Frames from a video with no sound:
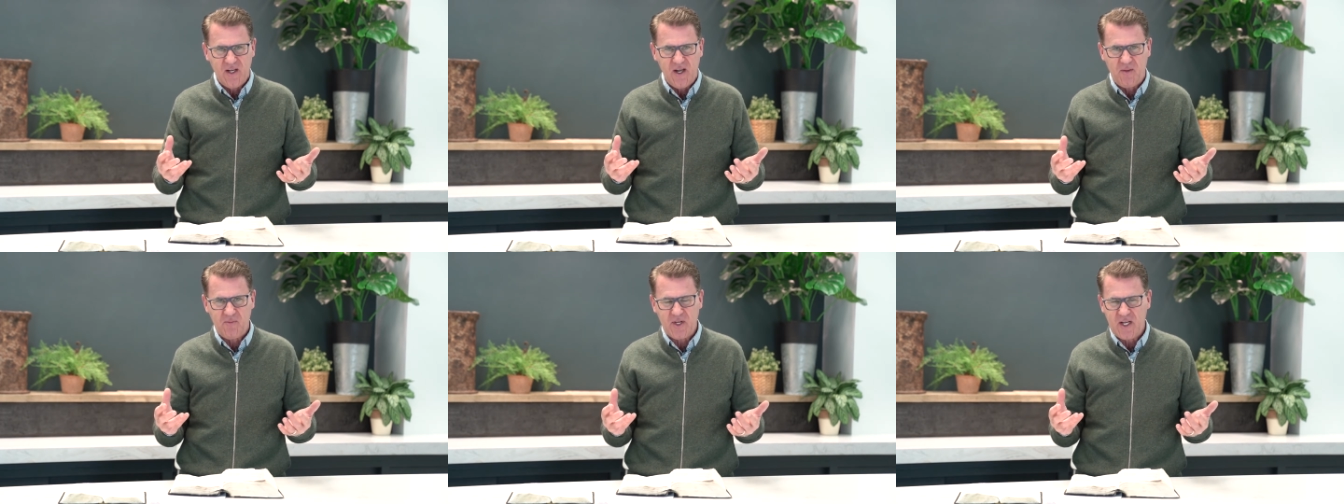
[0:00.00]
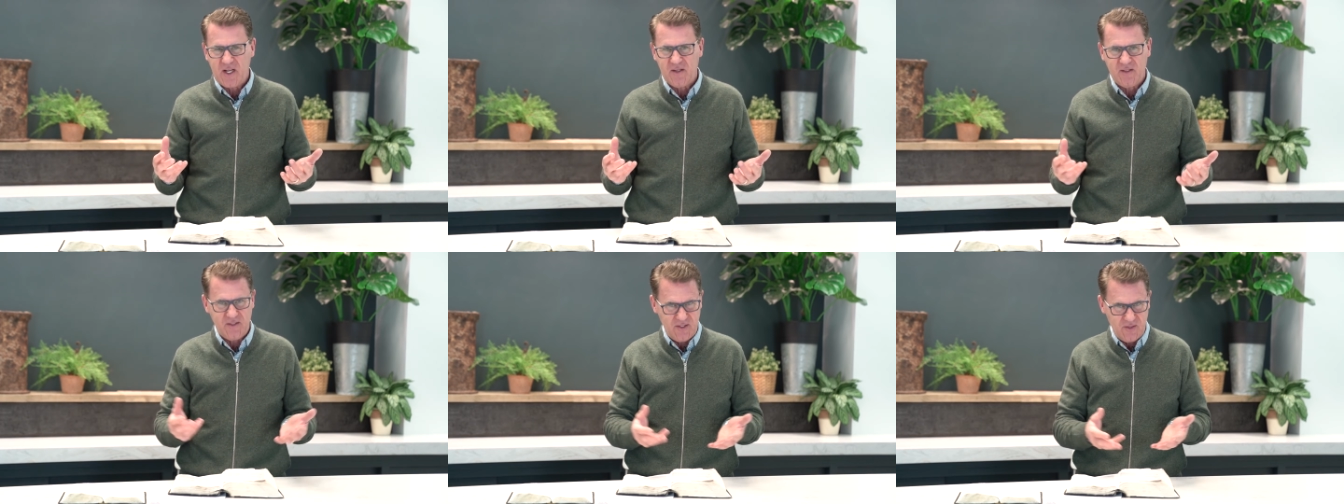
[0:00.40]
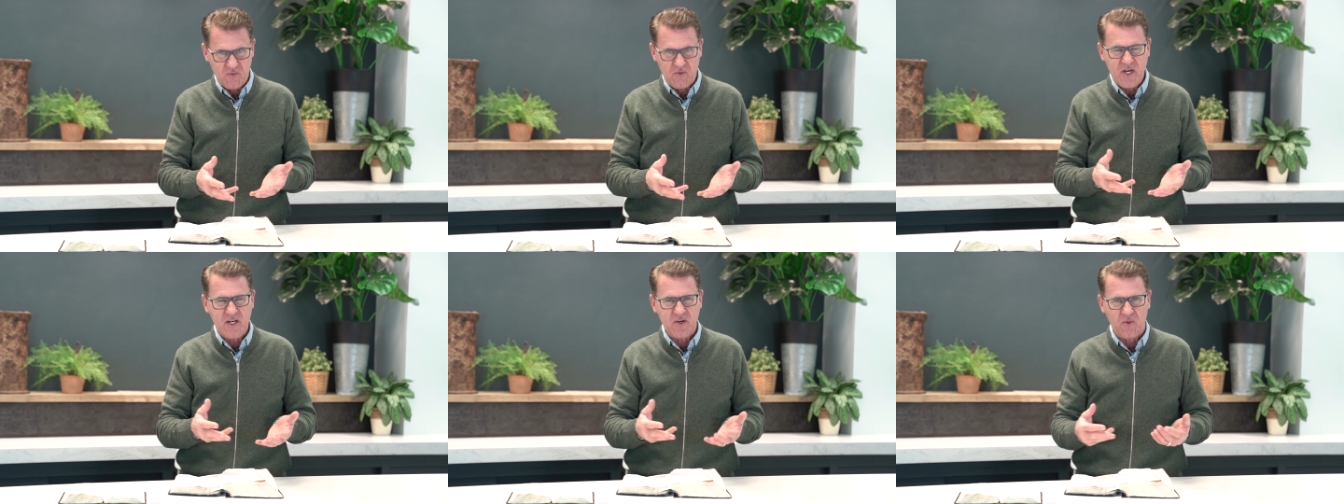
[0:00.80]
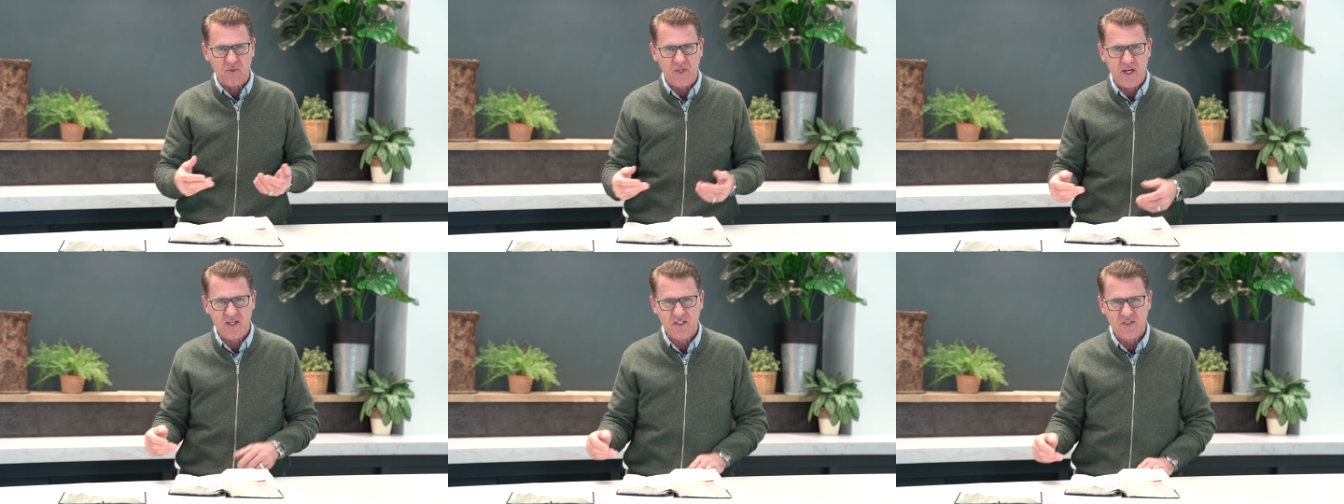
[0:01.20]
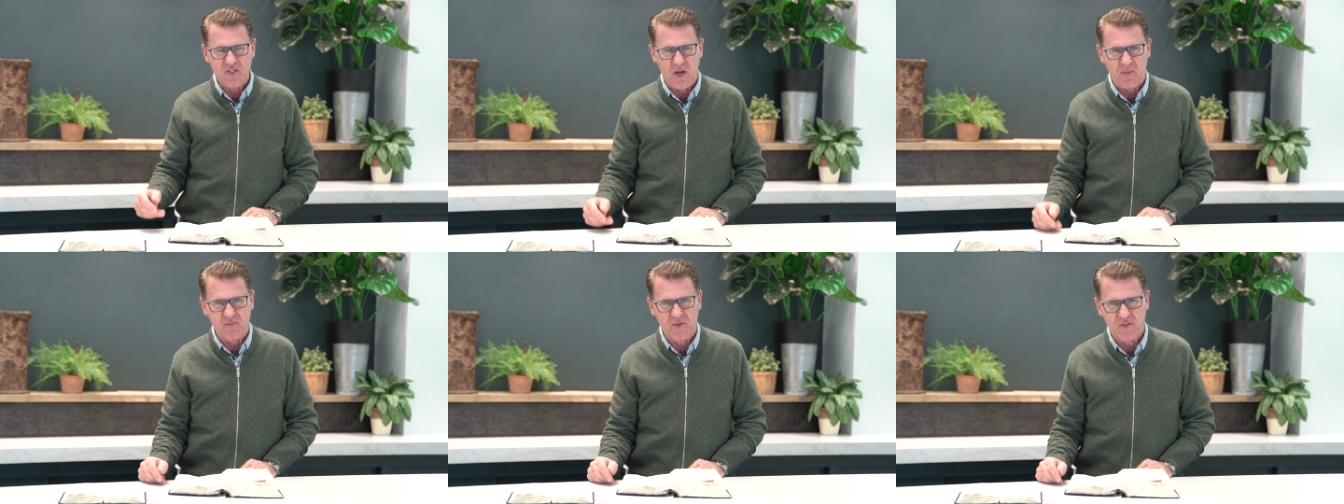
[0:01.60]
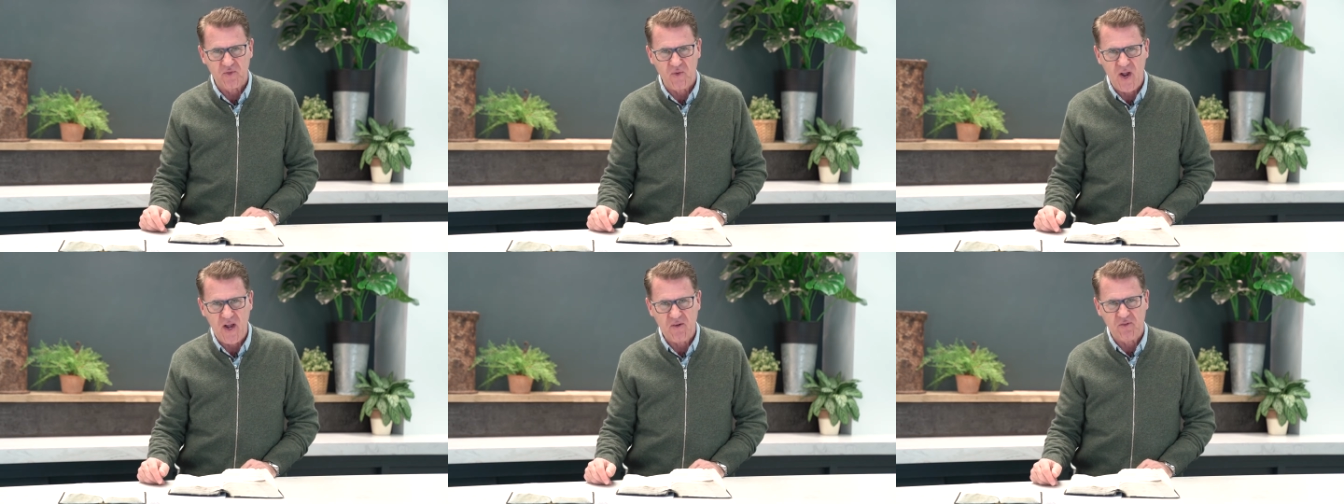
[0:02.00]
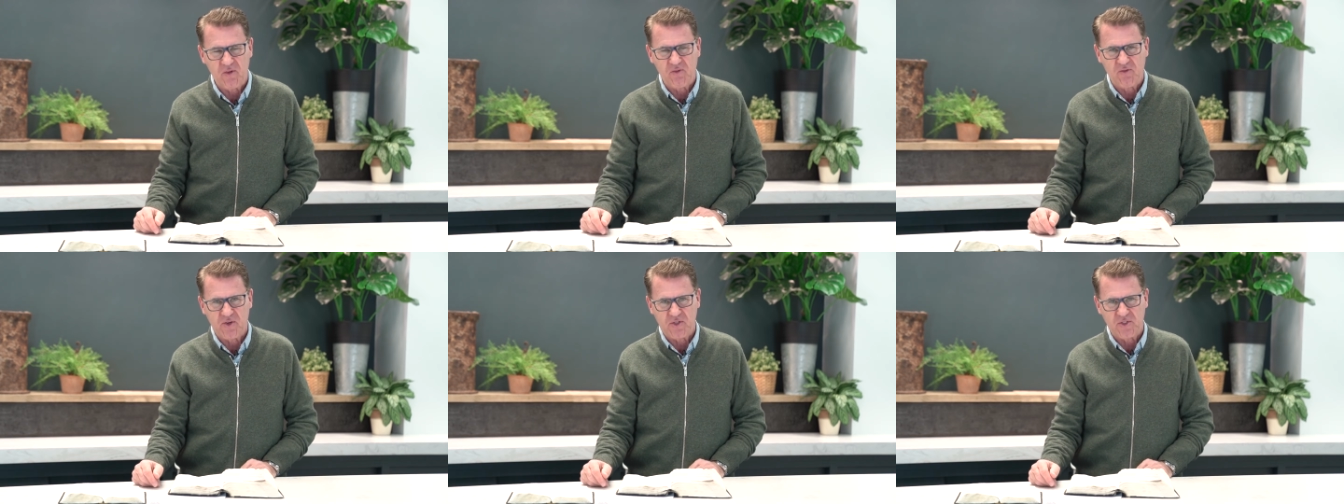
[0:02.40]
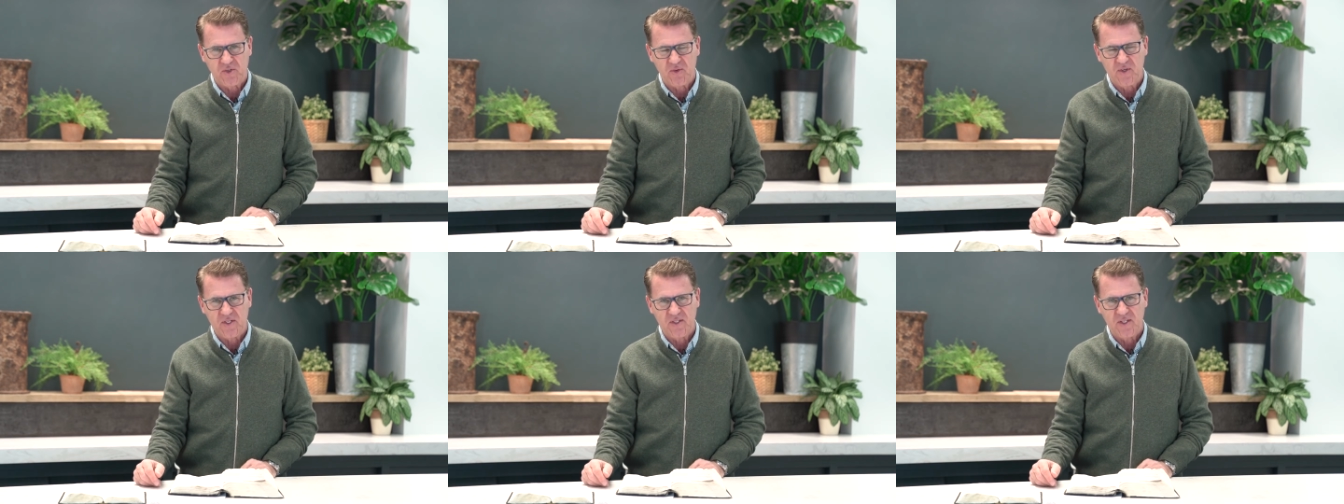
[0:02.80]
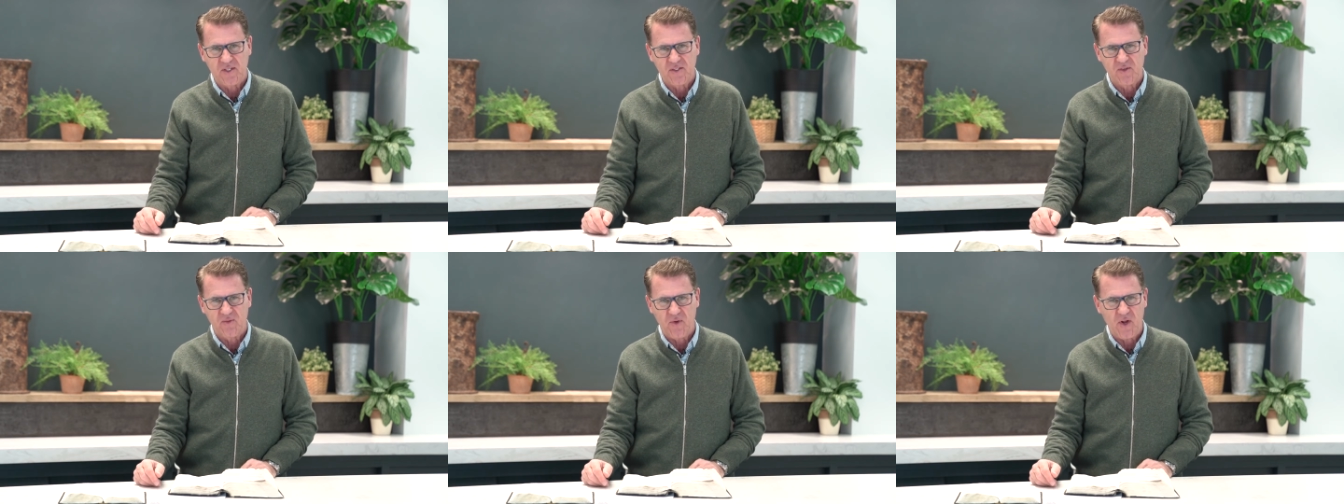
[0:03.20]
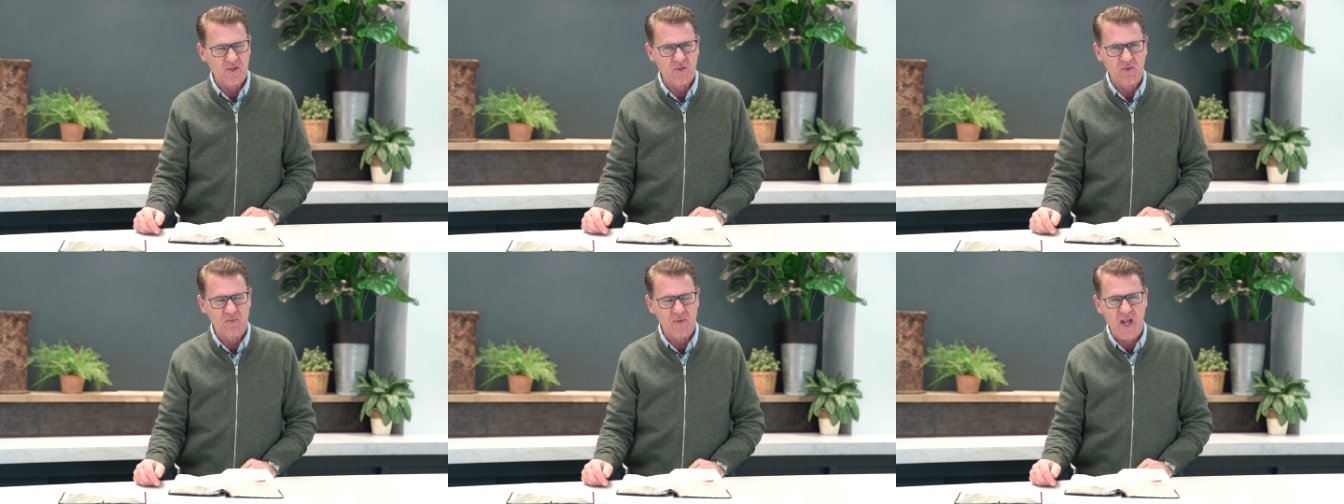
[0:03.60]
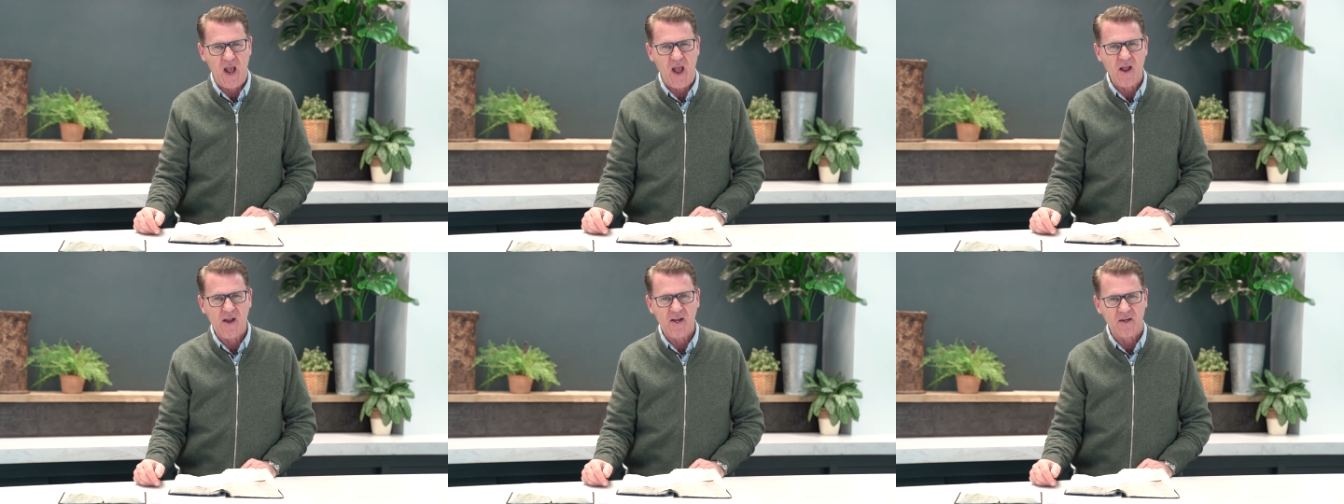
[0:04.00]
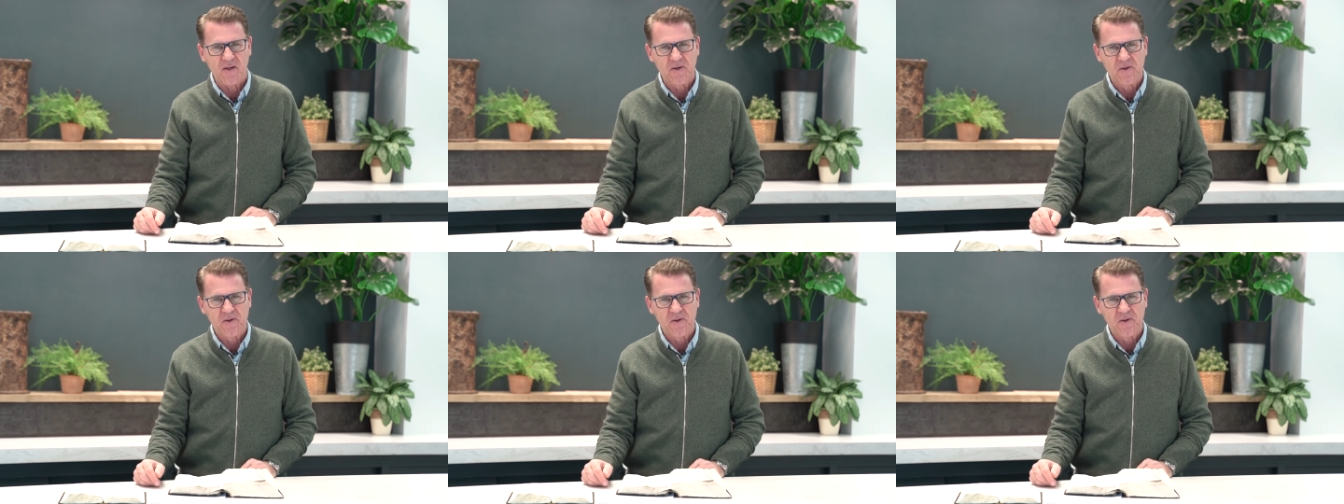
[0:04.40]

I mean, you read all that in chapter 12 of 1 Corinthians. What could be higher?